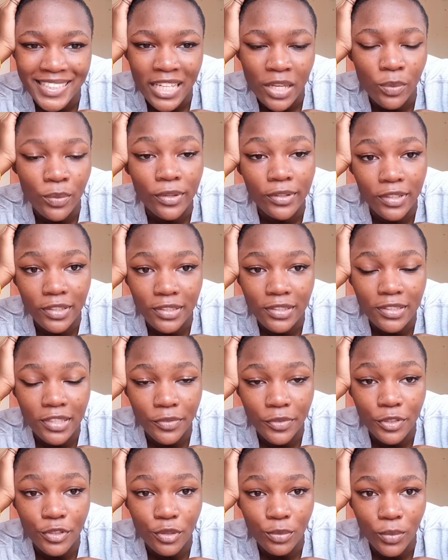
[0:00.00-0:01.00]
Well, this is the
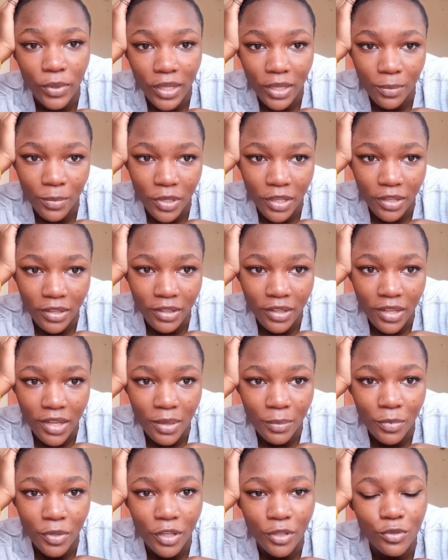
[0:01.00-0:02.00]
reason why I'm here. I'm
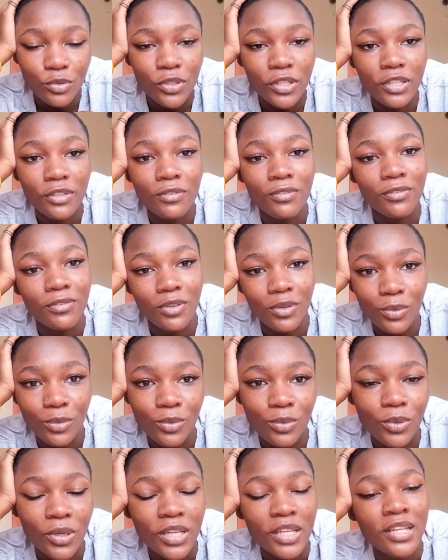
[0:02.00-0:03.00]
here to give
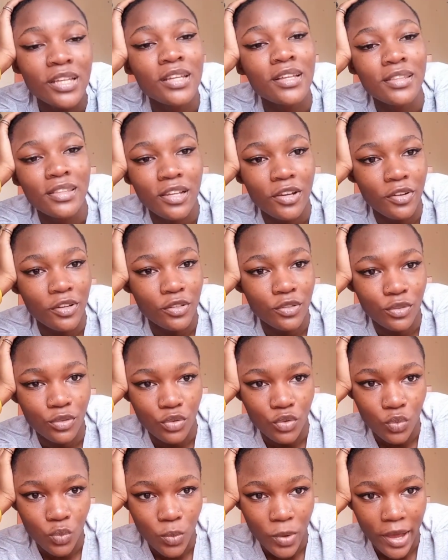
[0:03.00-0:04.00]
you the
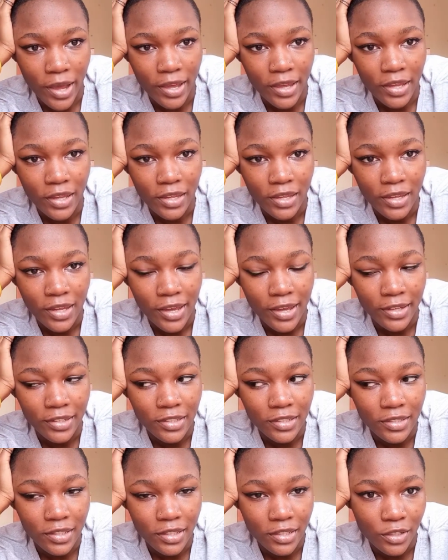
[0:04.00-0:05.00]
reasons why I
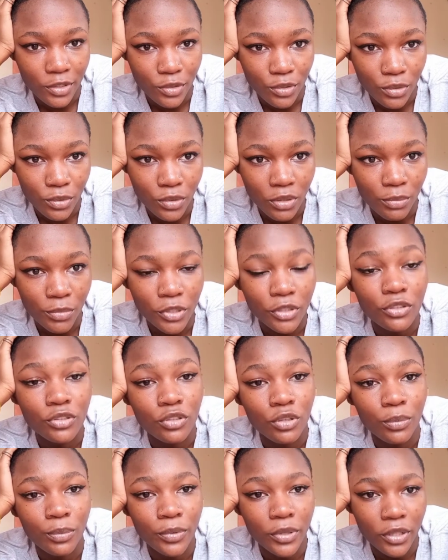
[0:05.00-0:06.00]
decided to do a big
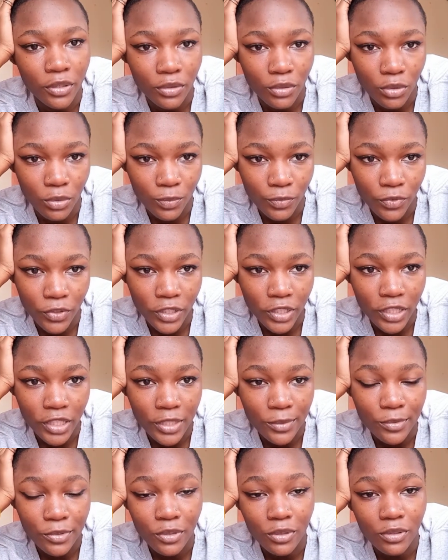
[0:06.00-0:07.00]
chop, and hopefully
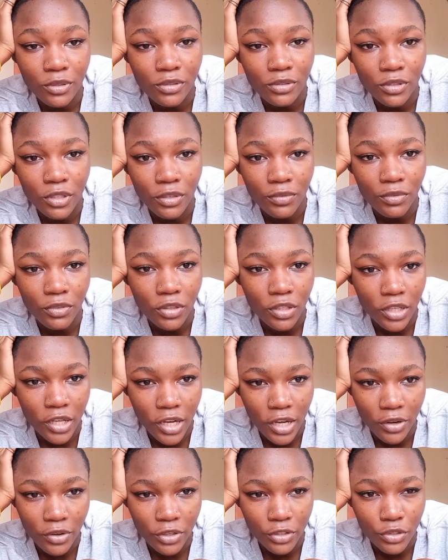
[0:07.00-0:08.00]
it will also give you the
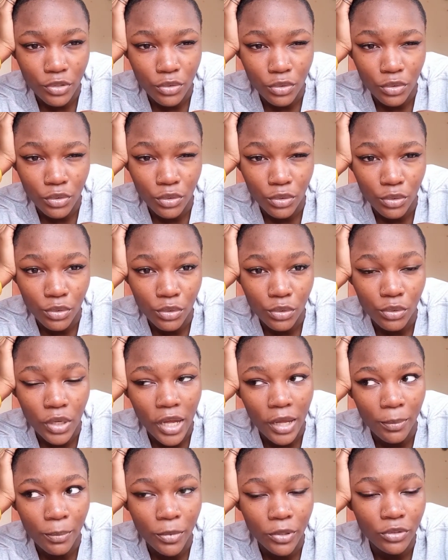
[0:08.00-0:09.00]
courage to go do
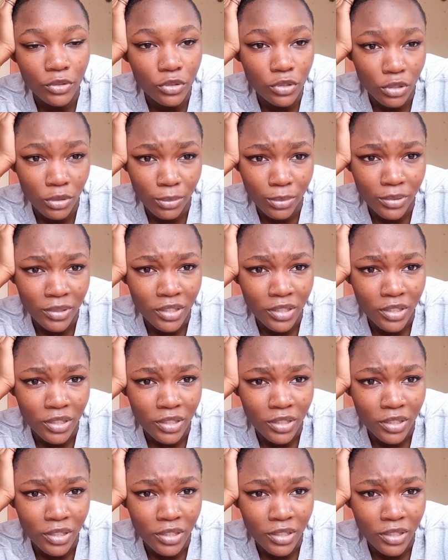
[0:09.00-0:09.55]
a big chop